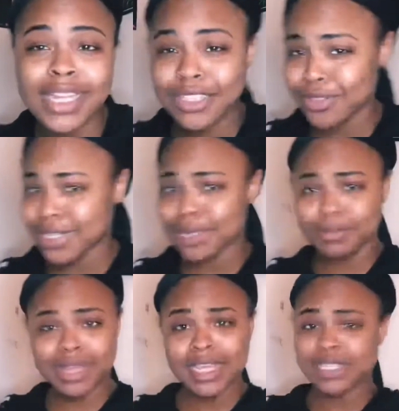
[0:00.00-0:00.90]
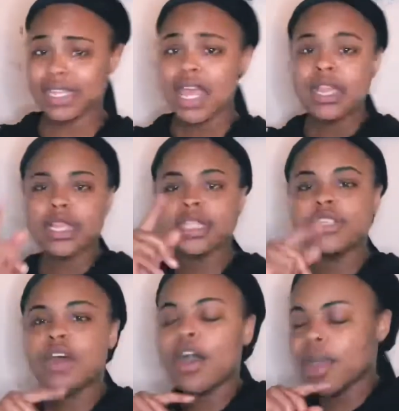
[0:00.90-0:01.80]
is already in place. Let's
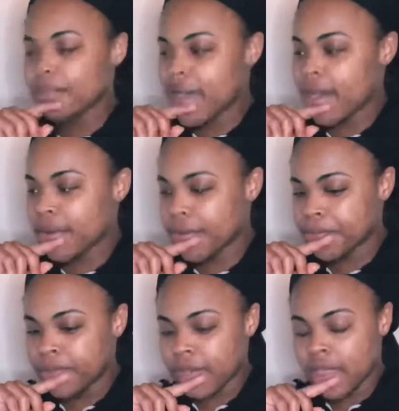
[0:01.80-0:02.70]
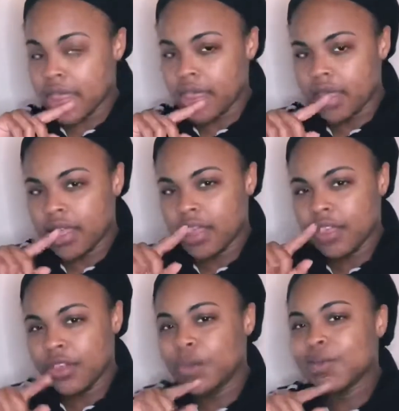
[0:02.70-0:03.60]
talk about
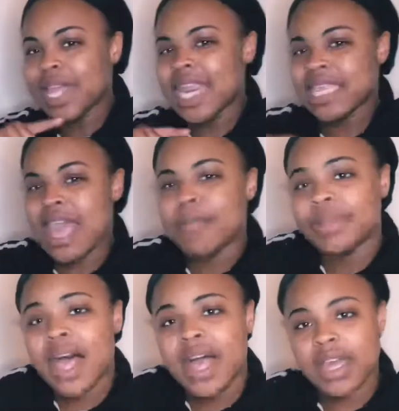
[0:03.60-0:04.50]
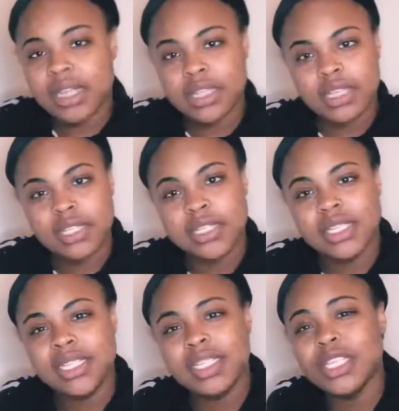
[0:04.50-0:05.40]
you letting that block
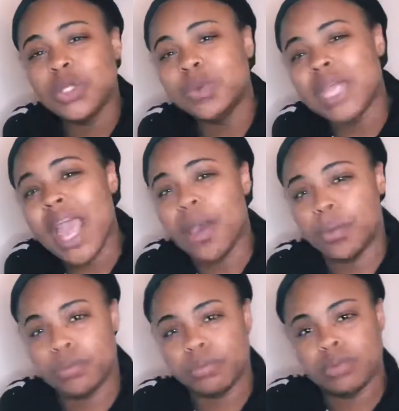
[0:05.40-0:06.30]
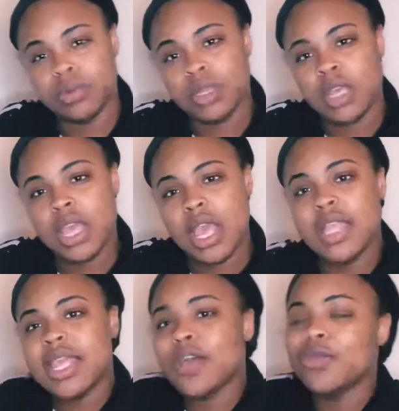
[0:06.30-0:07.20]
sit you down and
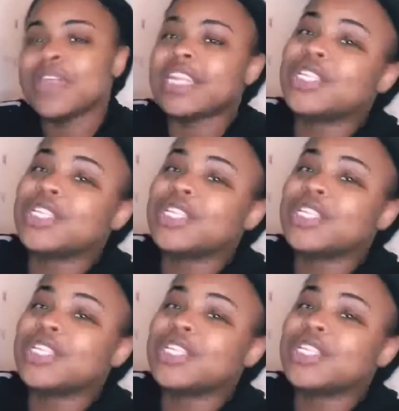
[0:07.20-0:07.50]
tell you that